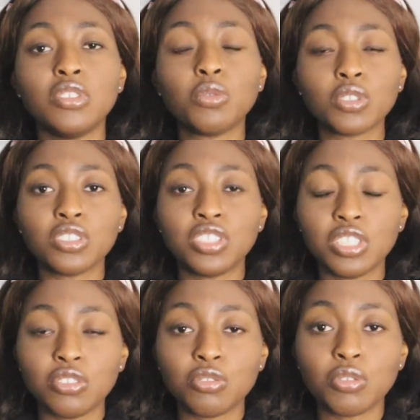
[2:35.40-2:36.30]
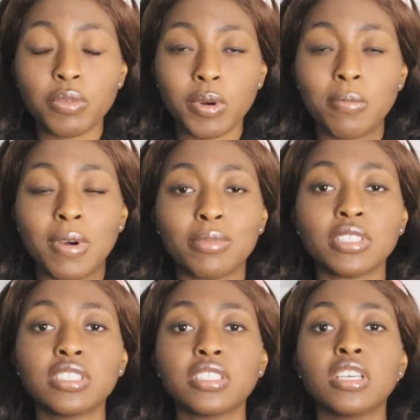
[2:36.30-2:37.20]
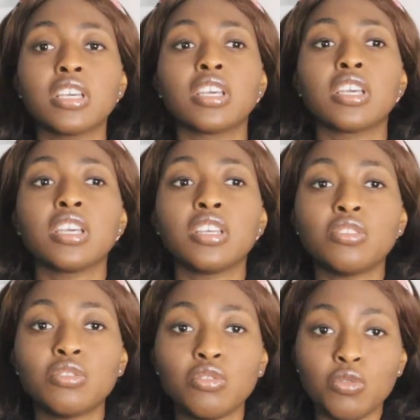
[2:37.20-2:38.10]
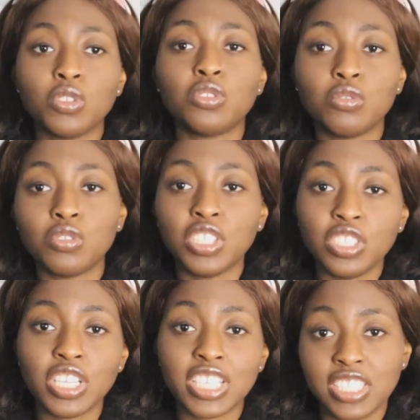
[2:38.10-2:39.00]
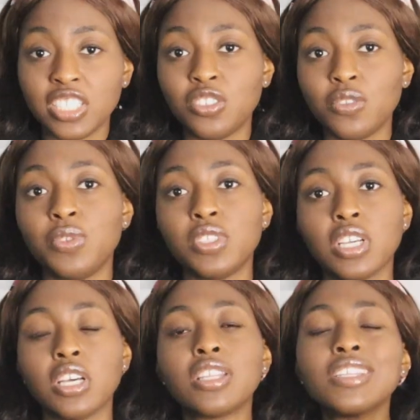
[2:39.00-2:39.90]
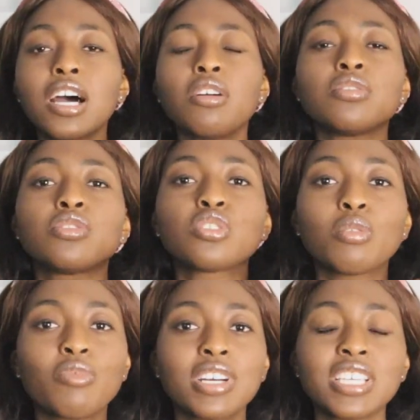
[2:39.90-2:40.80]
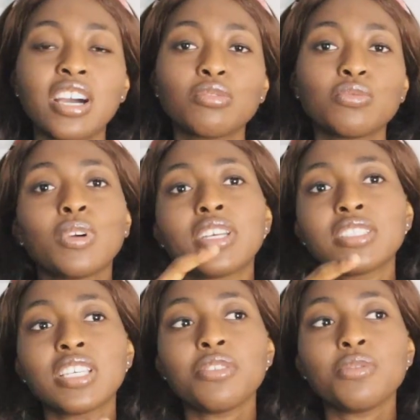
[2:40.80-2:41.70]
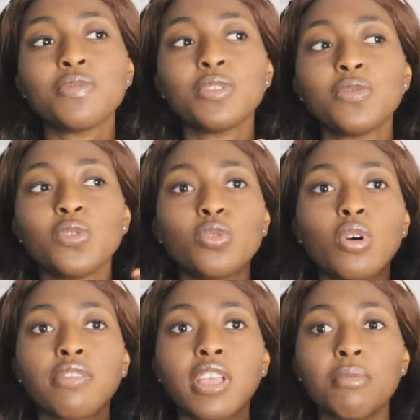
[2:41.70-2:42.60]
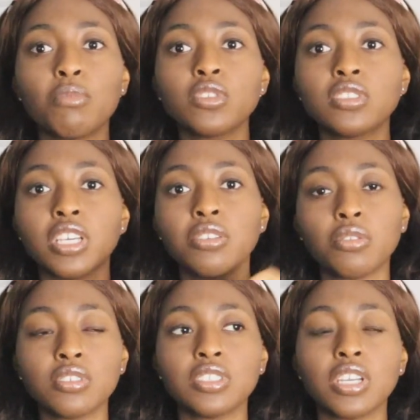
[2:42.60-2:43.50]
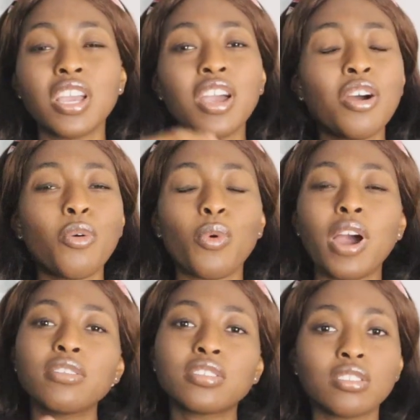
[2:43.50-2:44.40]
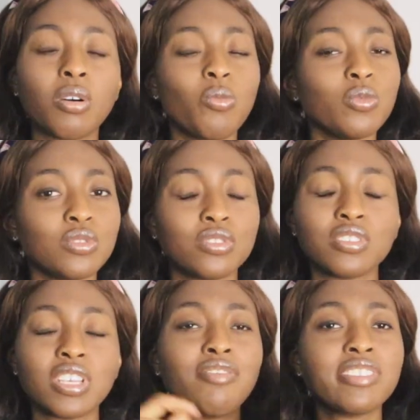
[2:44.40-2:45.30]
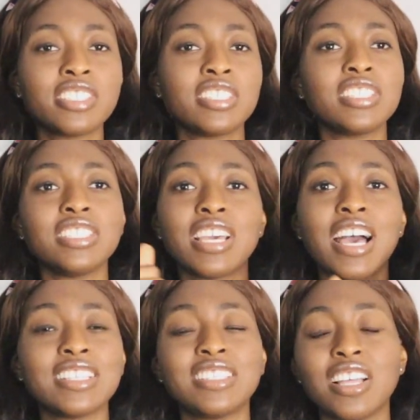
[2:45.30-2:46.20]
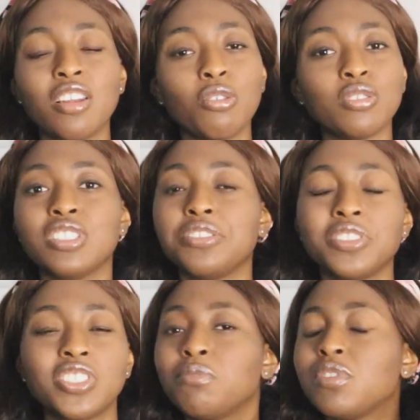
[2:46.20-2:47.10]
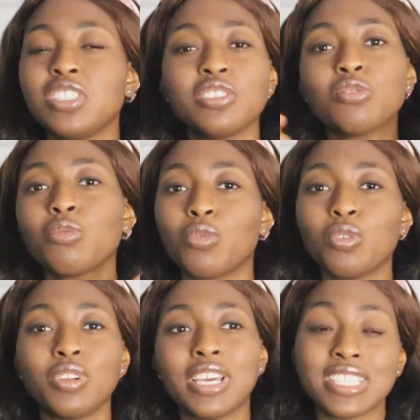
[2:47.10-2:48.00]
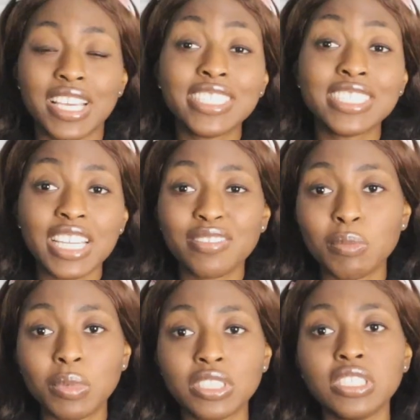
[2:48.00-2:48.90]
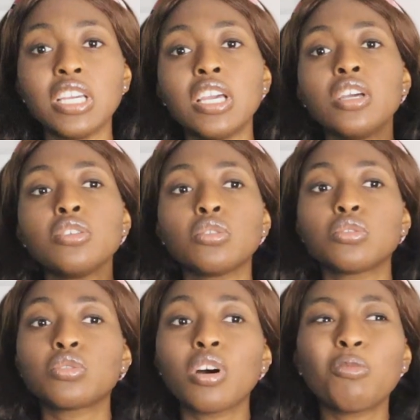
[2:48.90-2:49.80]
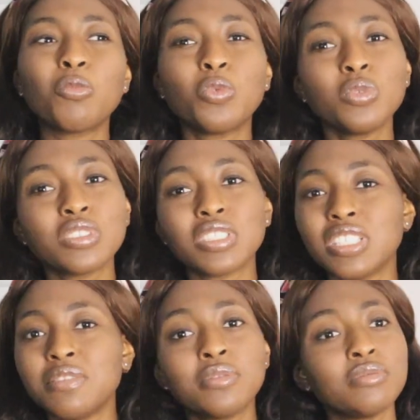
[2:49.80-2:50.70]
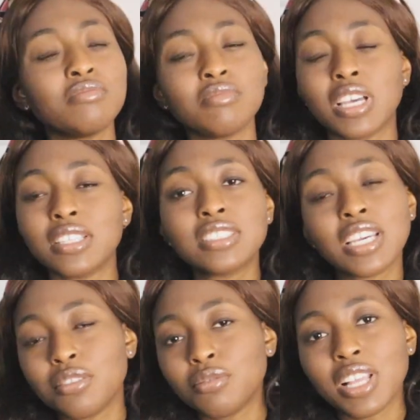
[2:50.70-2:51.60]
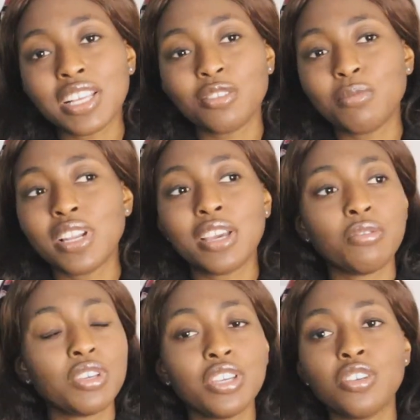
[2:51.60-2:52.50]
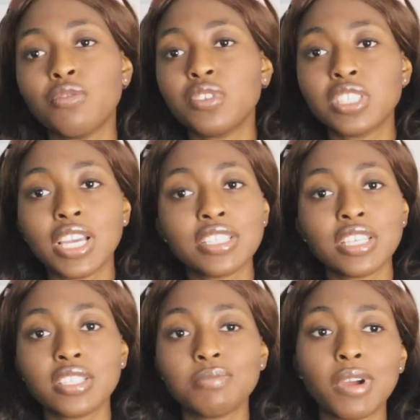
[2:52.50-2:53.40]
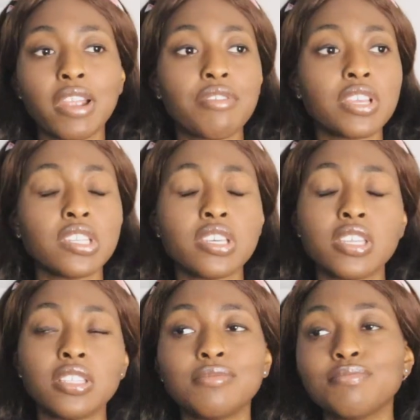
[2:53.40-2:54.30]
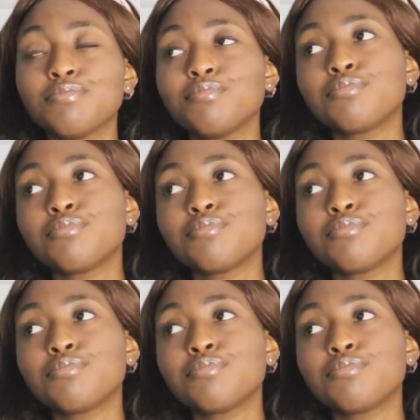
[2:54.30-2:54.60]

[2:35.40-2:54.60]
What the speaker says: you want to change to a work permit, you want to extend your visa. Now some rat house will answer you even if you go after a month that you got here, while some won't. Every city has their laws here in Germany. It's not one law that is guiding everybody. So some won't even answer you. Like they'll be like, okay, your visa is expiring in